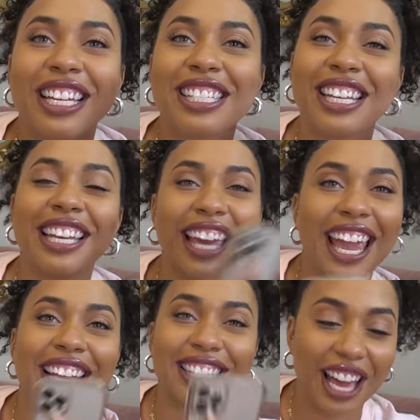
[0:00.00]
she
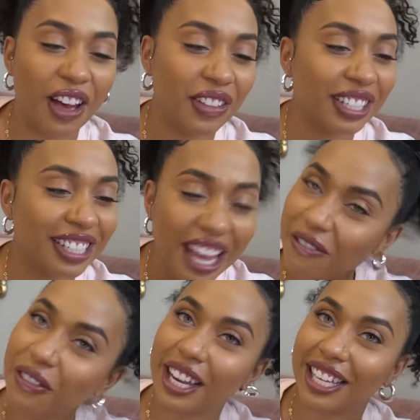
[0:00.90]
can't tell the
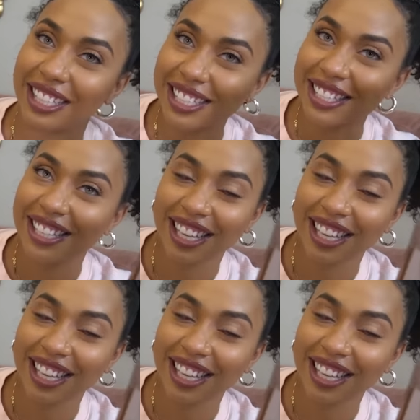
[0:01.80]
difference.